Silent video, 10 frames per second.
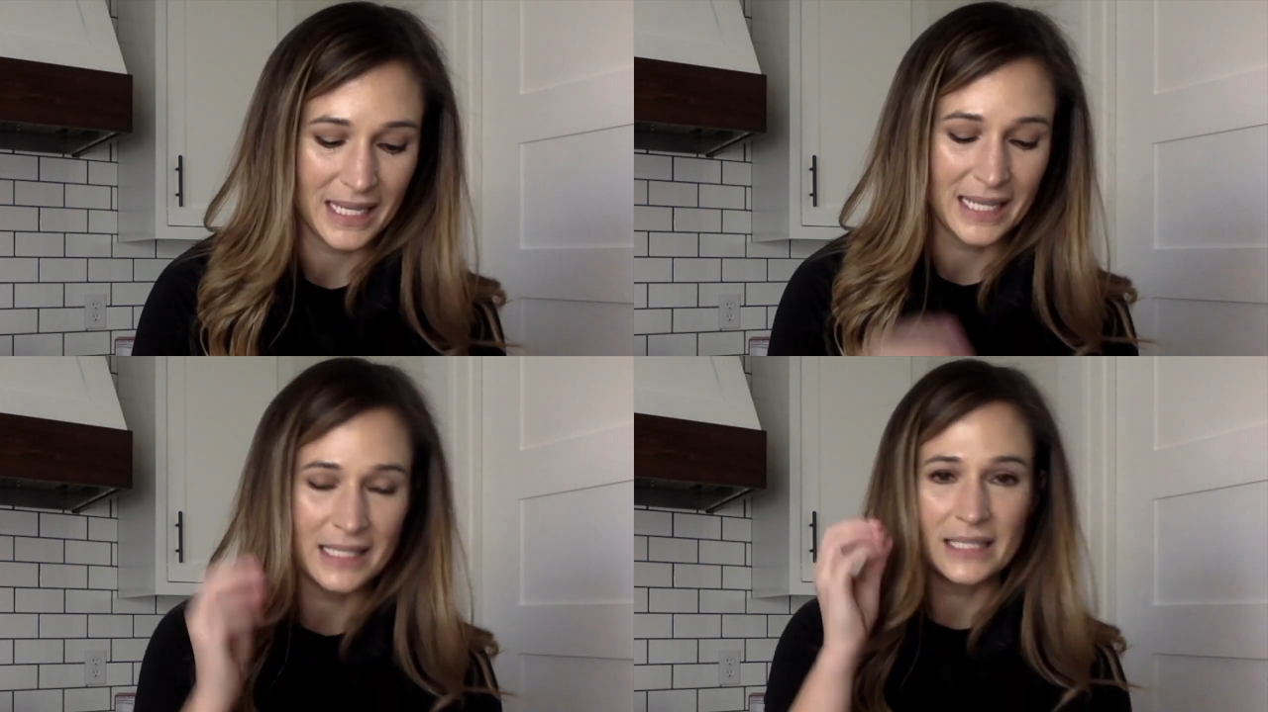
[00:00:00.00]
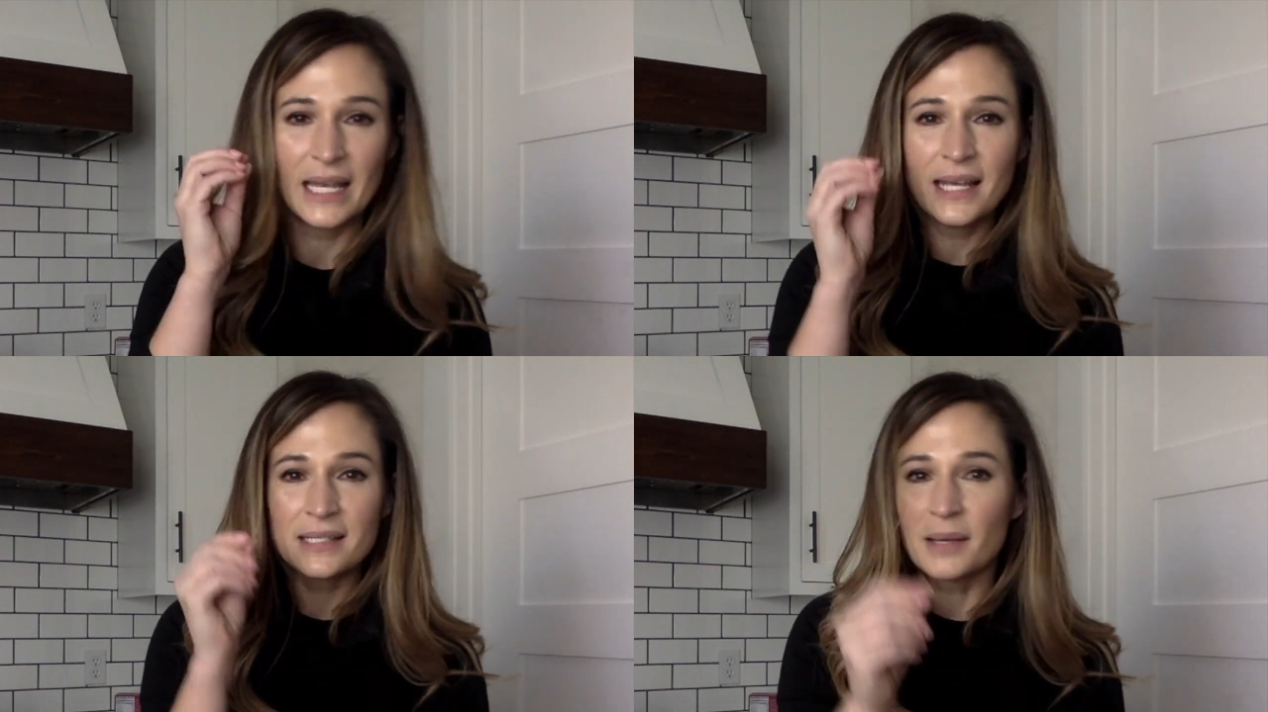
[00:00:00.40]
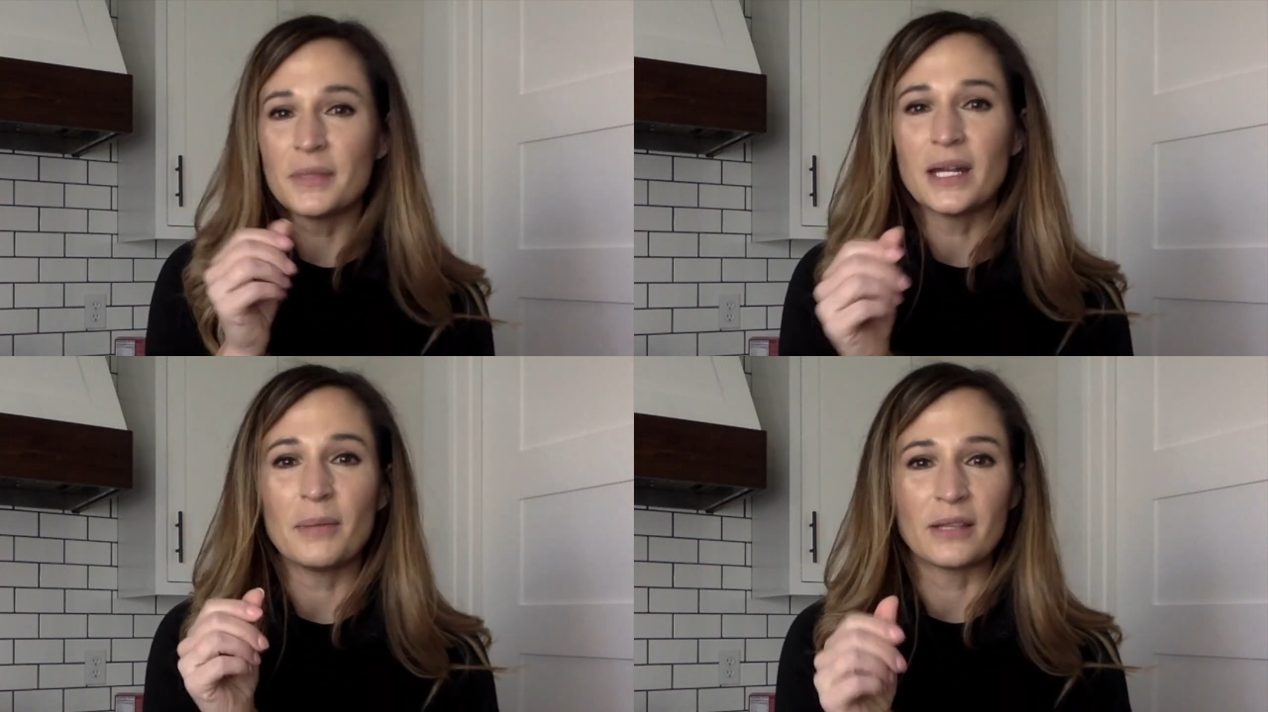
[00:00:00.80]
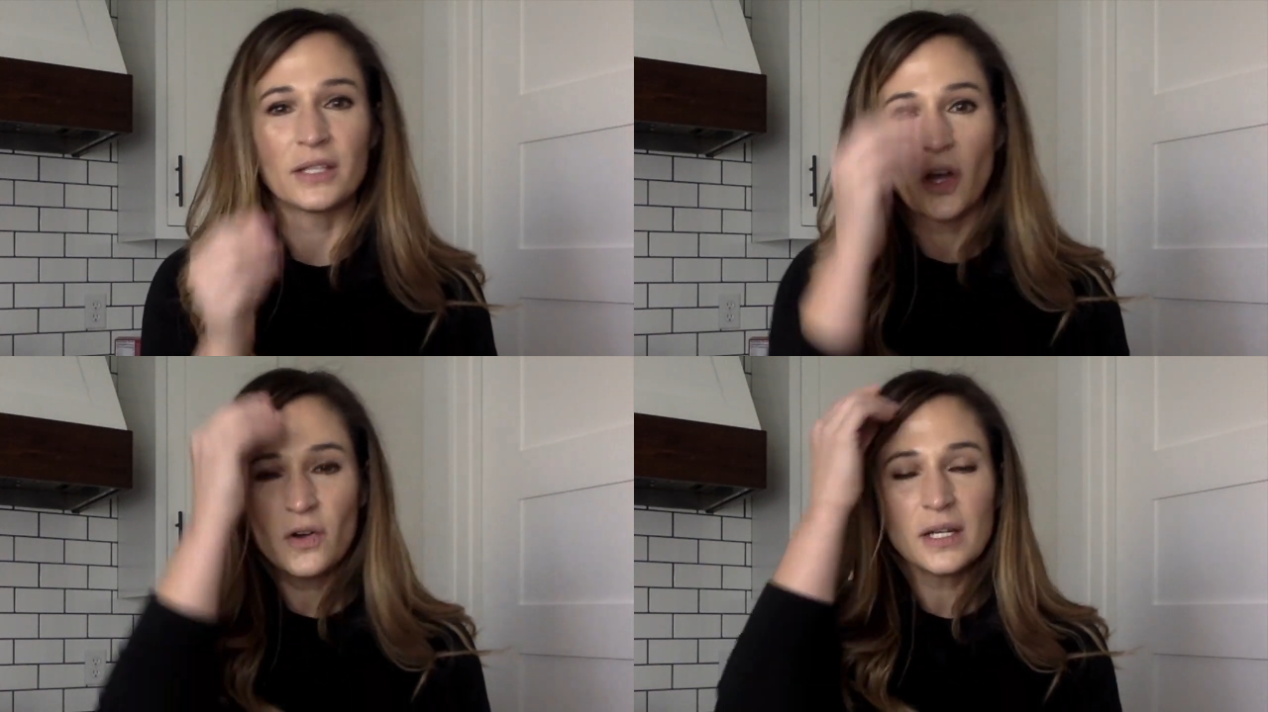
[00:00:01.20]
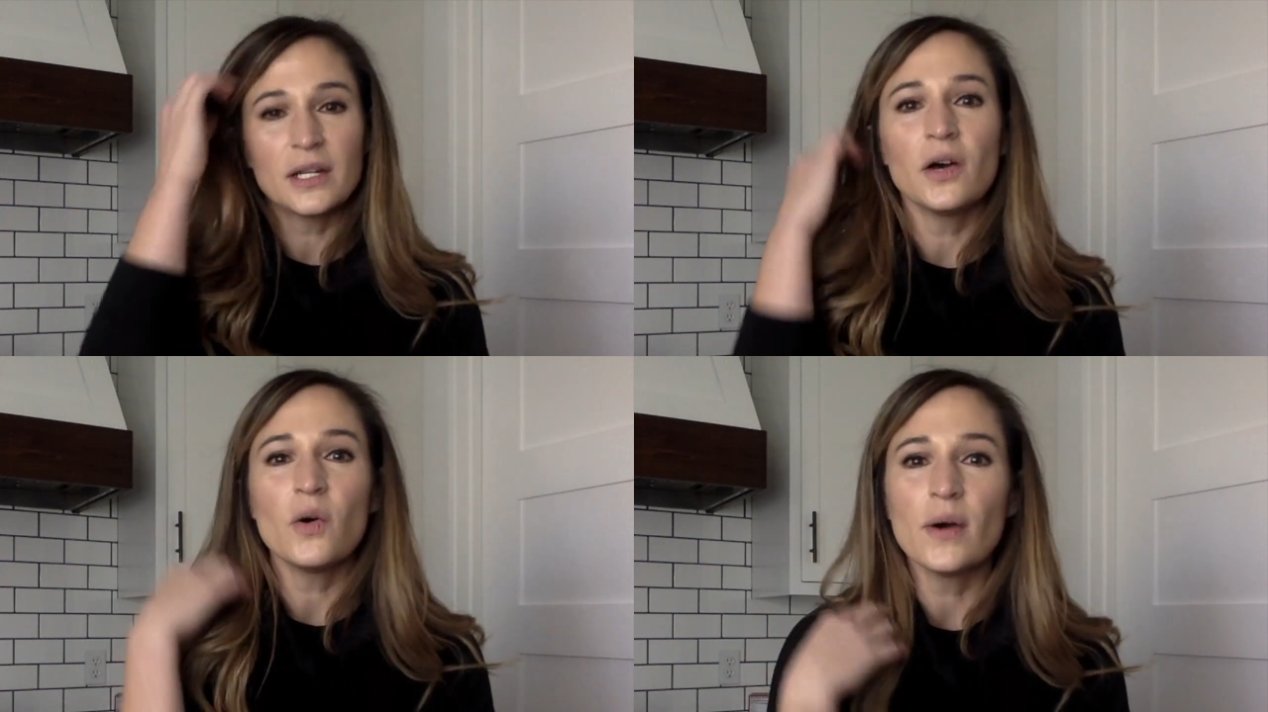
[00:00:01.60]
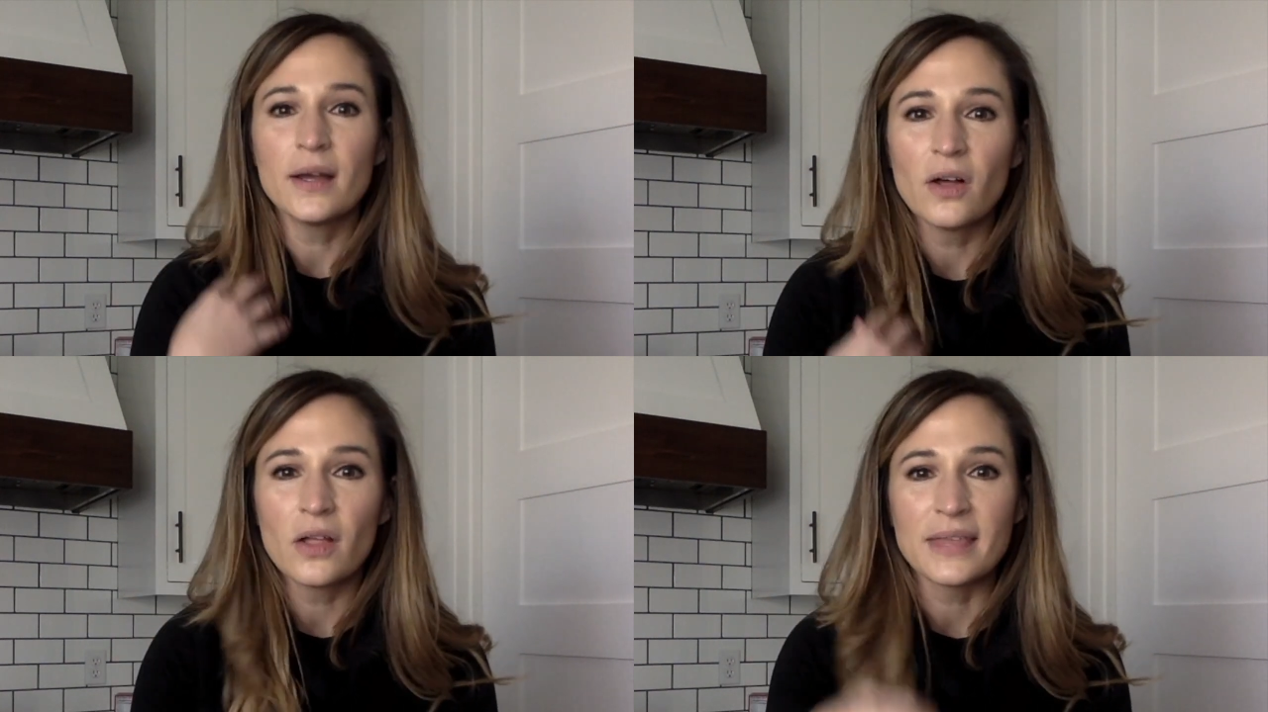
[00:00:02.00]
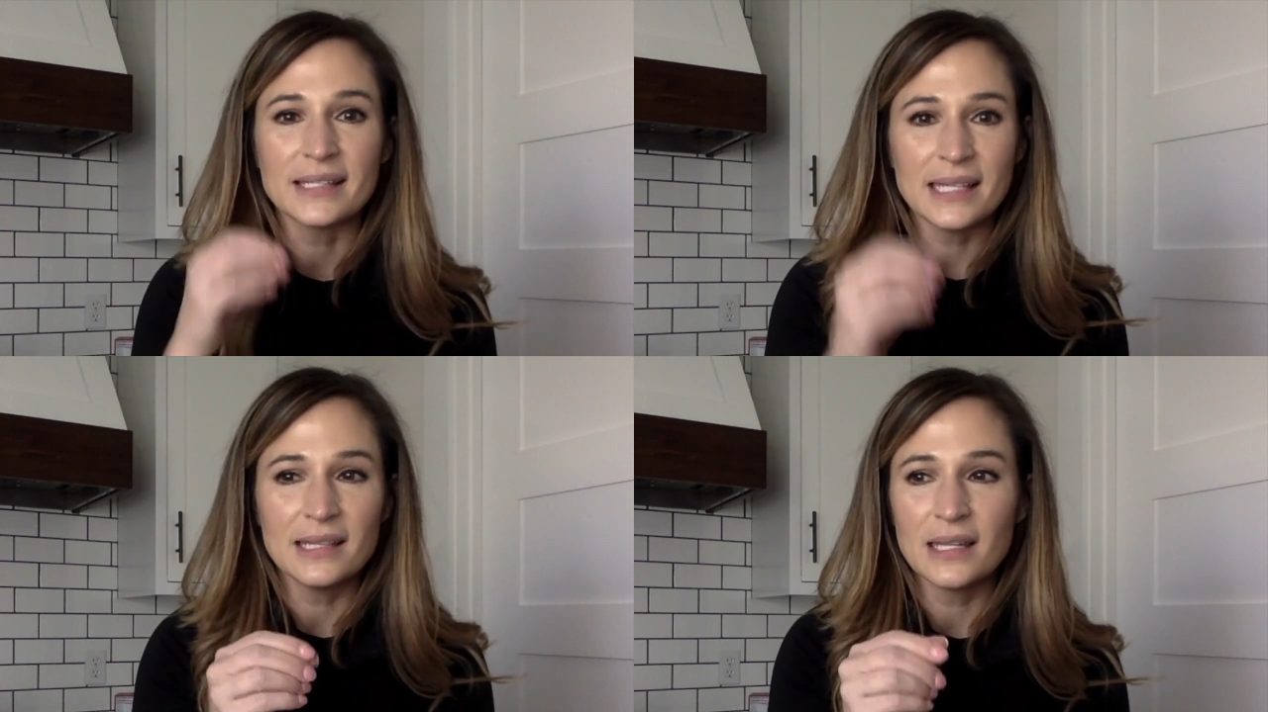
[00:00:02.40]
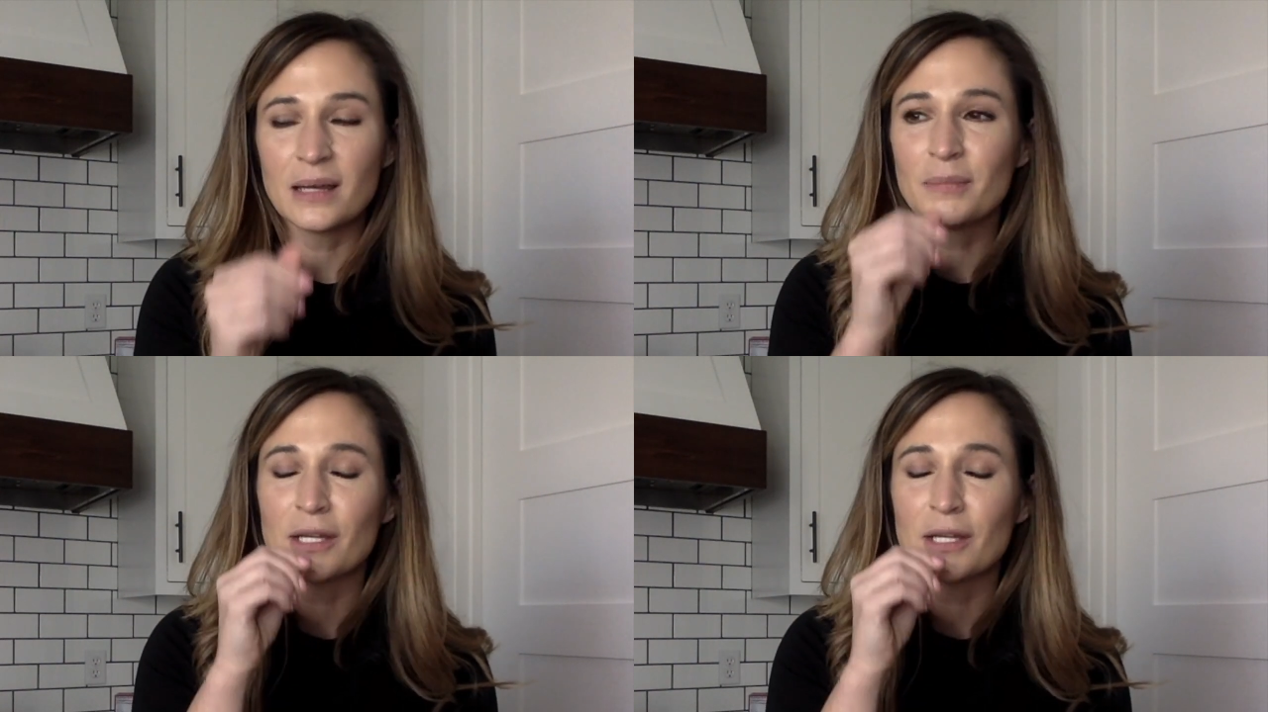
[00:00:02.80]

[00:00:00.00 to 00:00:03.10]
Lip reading: It's something about the coconut oil that's in them.